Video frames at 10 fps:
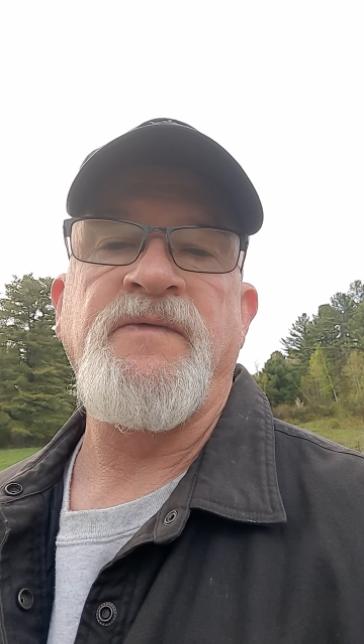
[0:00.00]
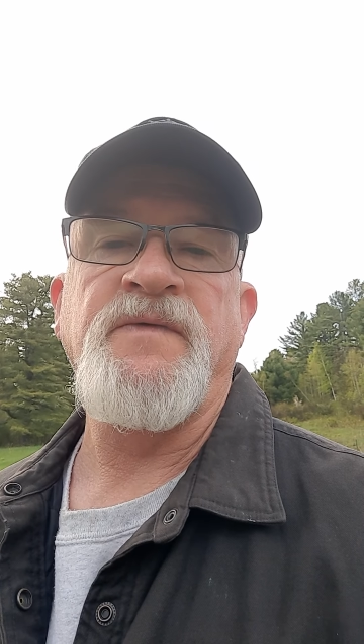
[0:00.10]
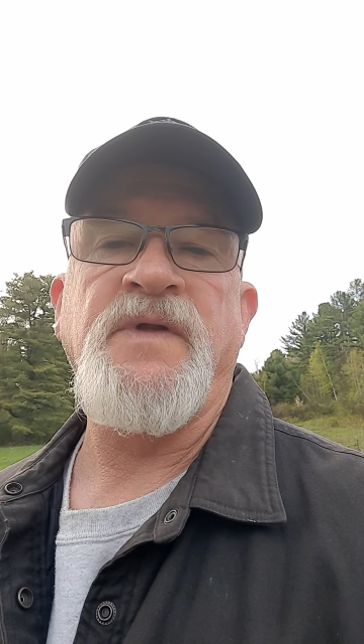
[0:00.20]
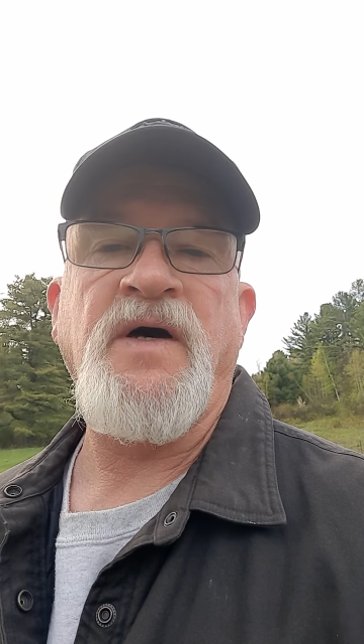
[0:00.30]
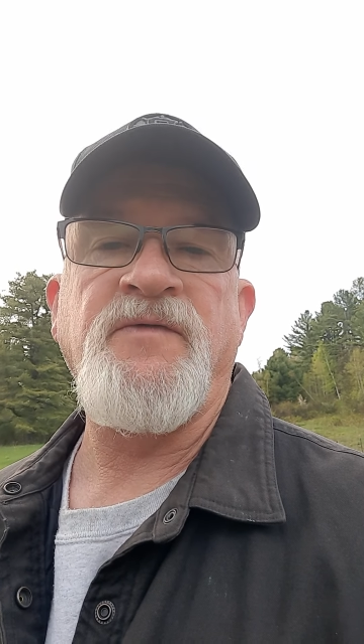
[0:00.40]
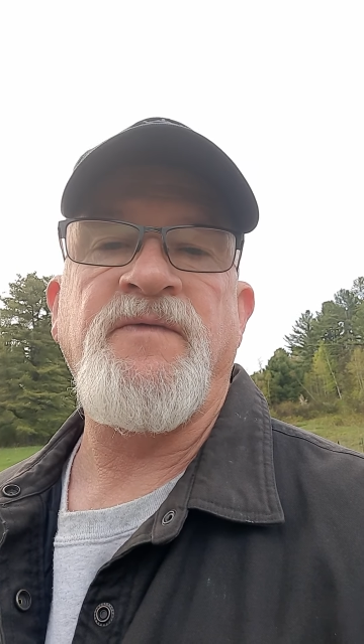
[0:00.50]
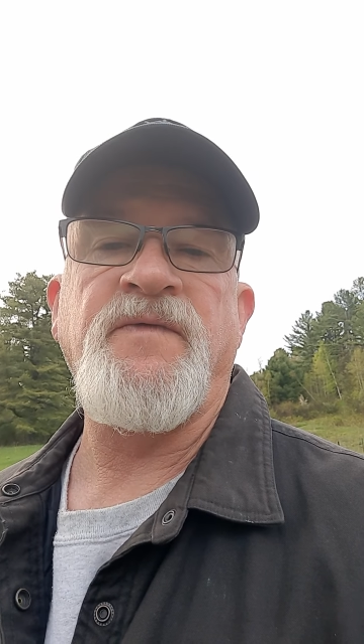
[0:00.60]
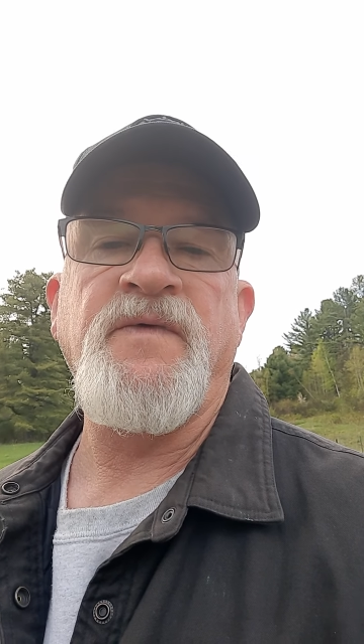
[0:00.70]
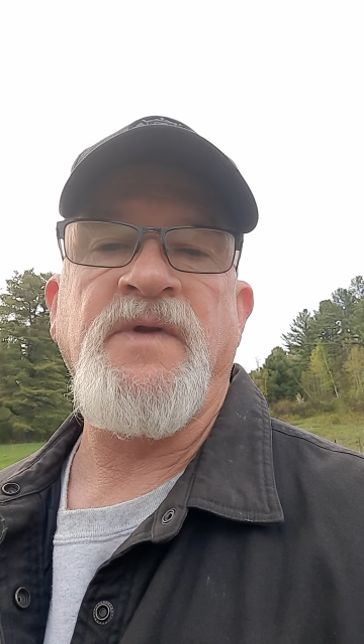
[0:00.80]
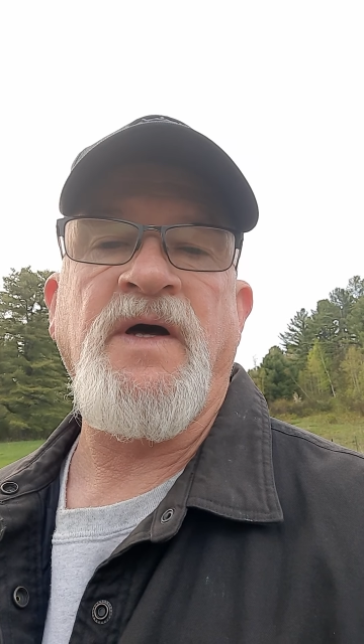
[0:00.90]
Love,
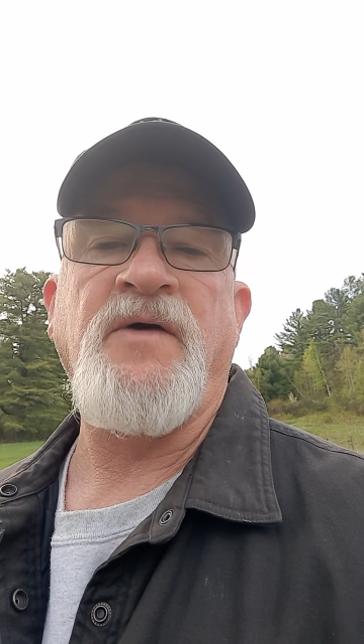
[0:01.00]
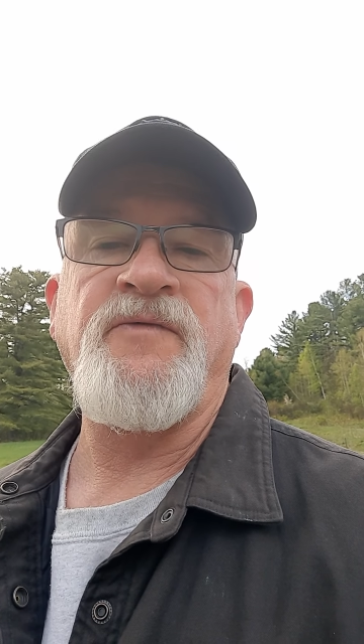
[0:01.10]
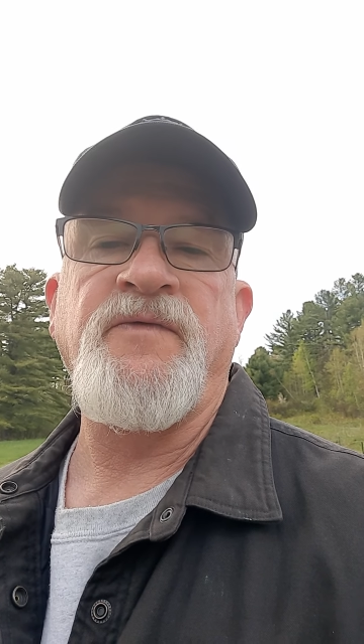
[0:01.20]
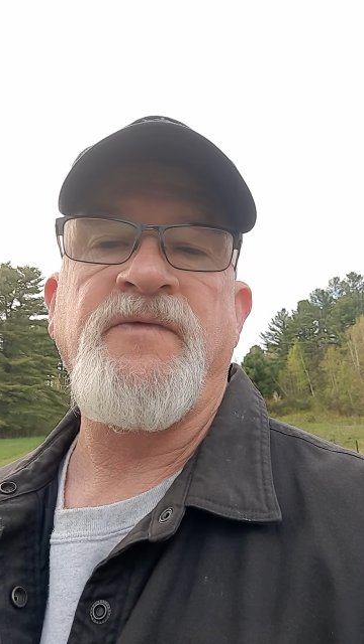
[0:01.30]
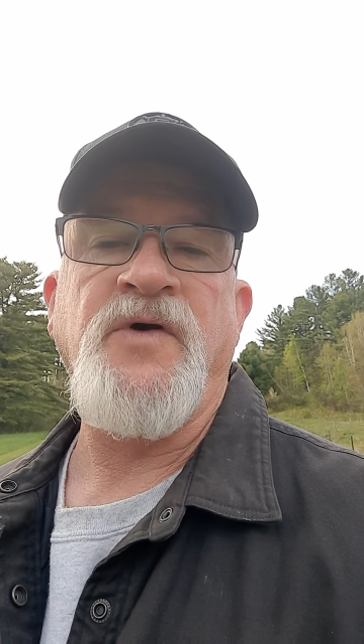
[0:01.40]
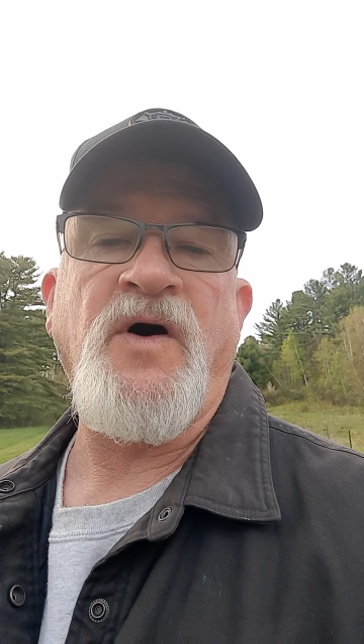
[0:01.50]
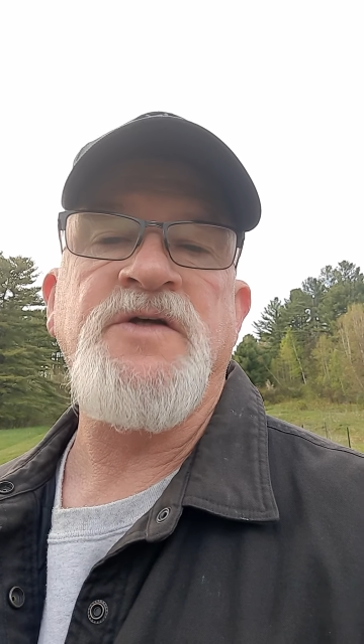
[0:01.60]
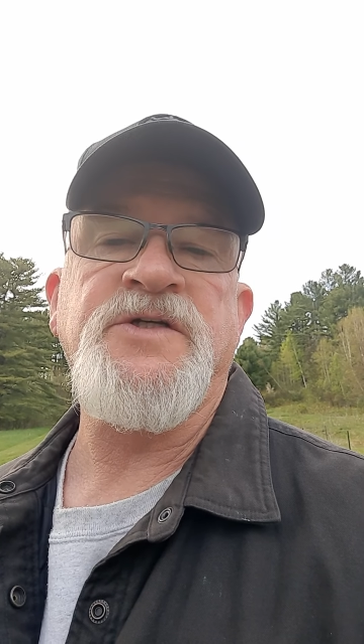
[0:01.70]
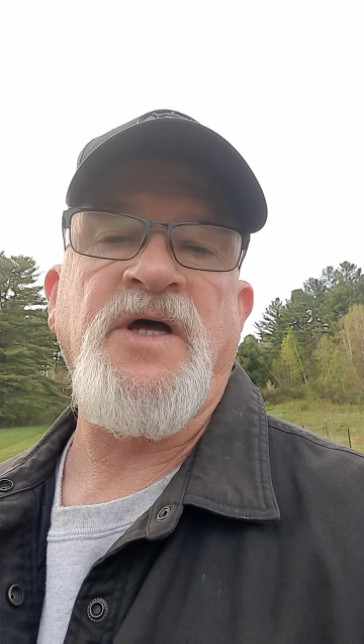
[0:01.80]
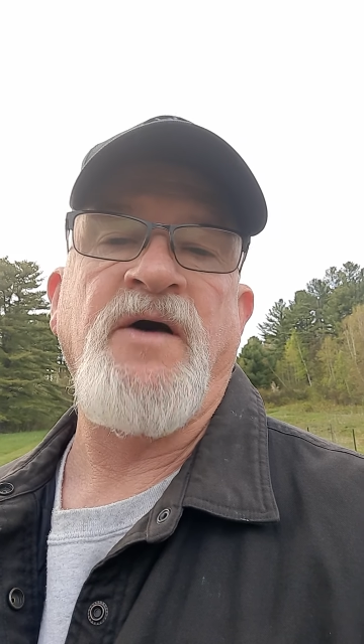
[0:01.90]
love. God
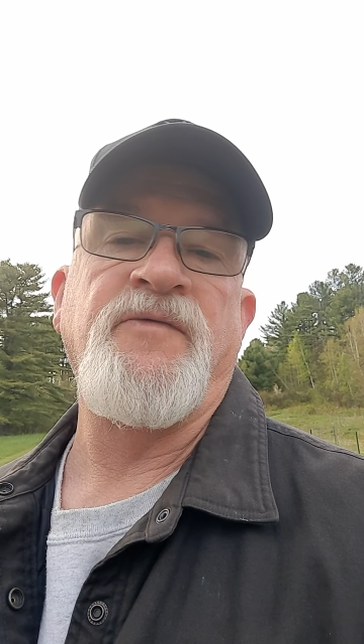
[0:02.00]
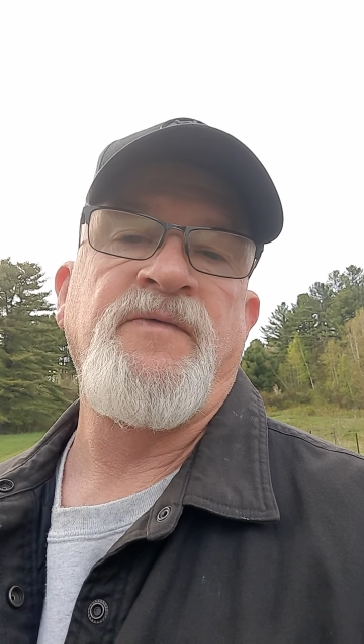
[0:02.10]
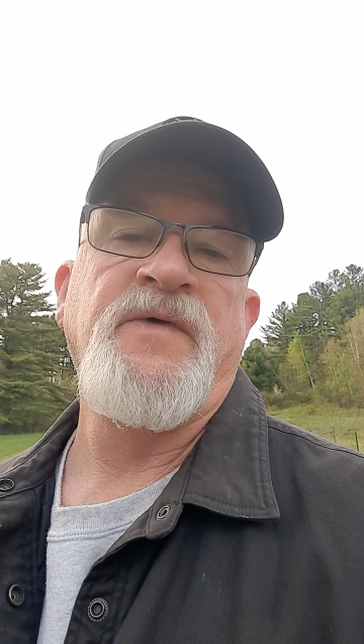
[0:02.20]
is love.